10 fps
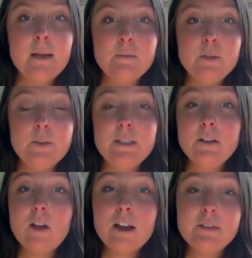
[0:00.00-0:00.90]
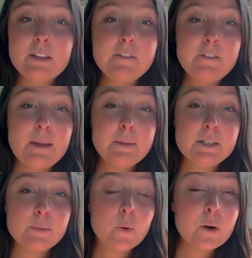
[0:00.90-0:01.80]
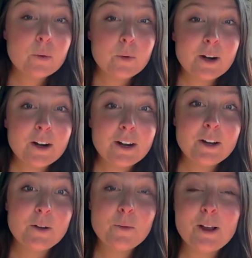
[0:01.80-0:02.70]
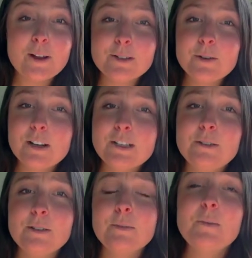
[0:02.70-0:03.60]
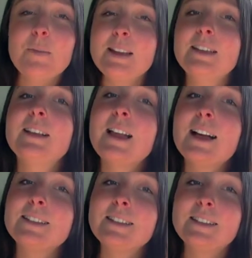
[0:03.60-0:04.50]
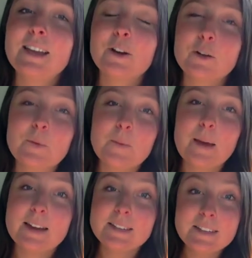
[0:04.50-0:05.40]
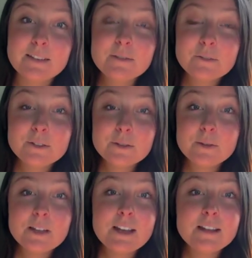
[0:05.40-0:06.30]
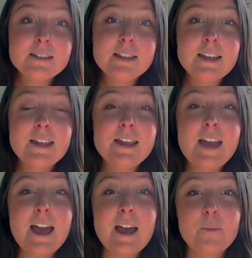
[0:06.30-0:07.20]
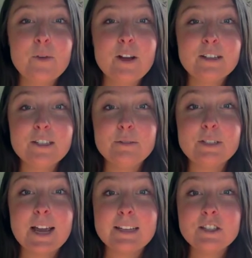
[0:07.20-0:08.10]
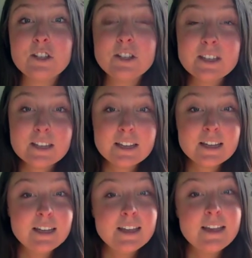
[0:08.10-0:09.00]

So we did a lot of like family support work. We also got to do some amazing classes like herbal medicine for doulas. We got to do Tai Chi.